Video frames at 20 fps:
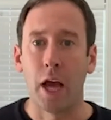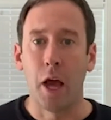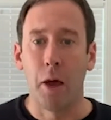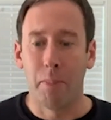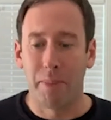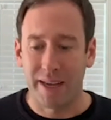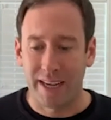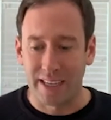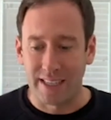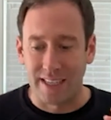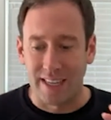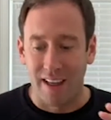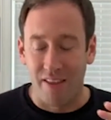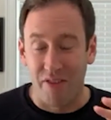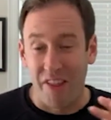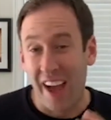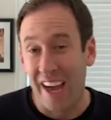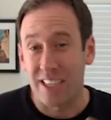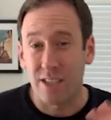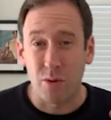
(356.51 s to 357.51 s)
Because
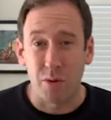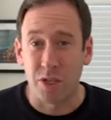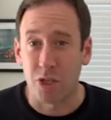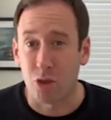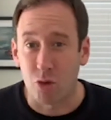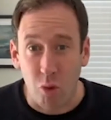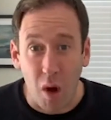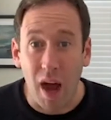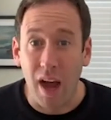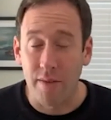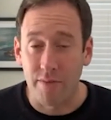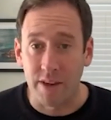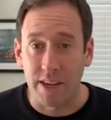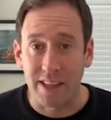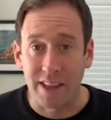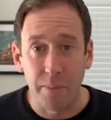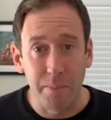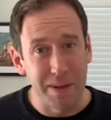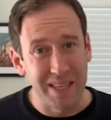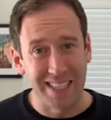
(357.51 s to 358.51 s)
that's what's driving
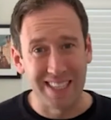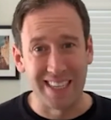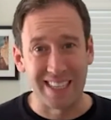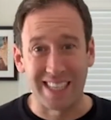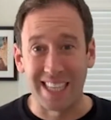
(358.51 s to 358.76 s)
the business.